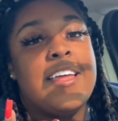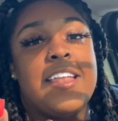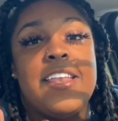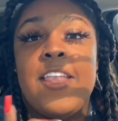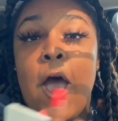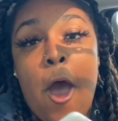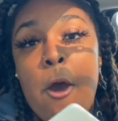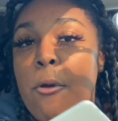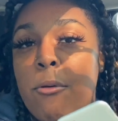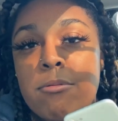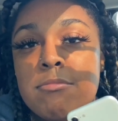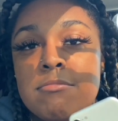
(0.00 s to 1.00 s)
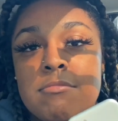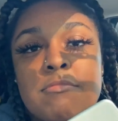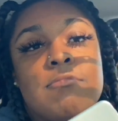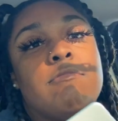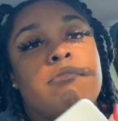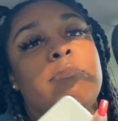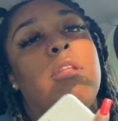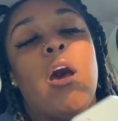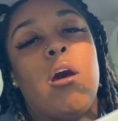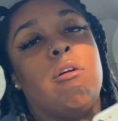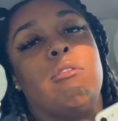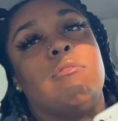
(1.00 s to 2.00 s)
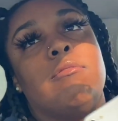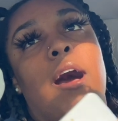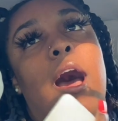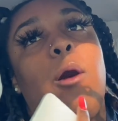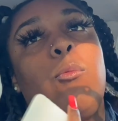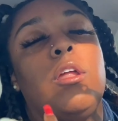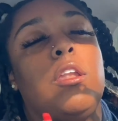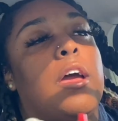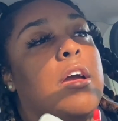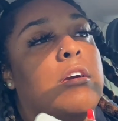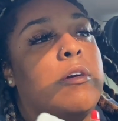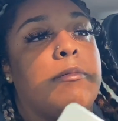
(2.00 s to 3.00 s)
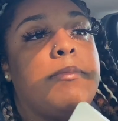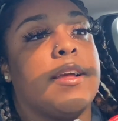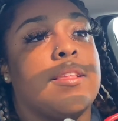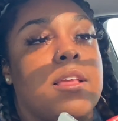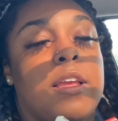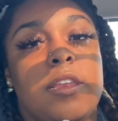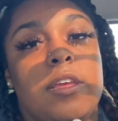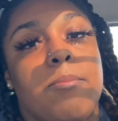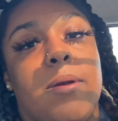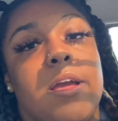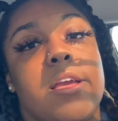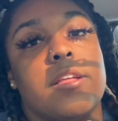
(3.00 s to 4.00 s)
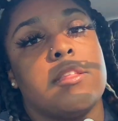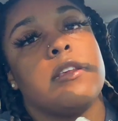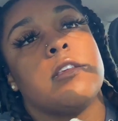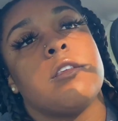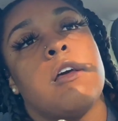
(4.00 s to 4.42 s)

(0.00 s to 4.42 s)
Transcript: No, I would not go back to any of my exes.